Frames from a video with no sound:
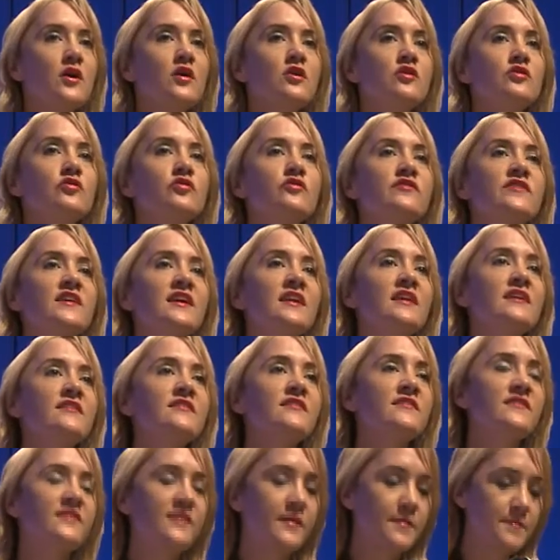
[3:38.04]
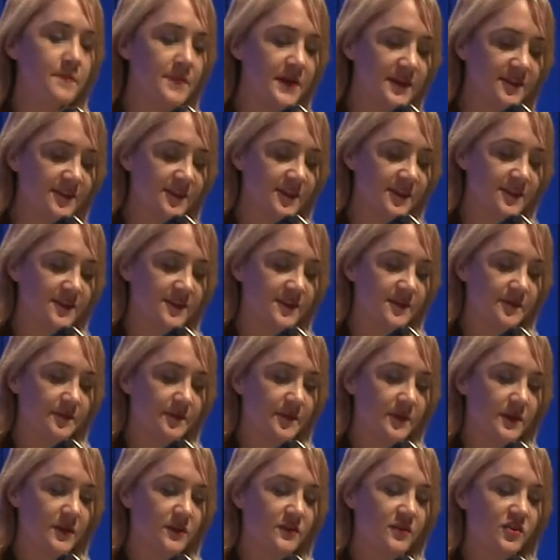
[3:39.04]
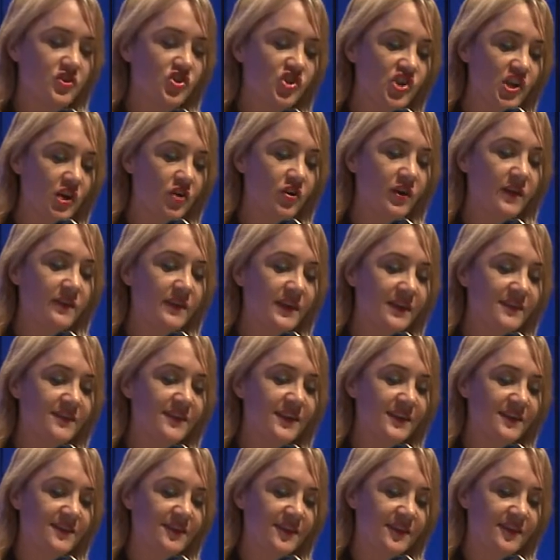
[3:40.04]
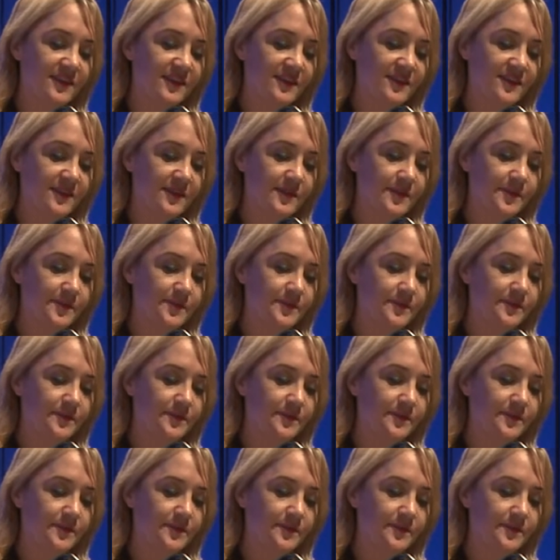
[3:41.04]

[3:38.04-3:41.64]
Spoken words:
New Zealand is committed to sharing these lessons.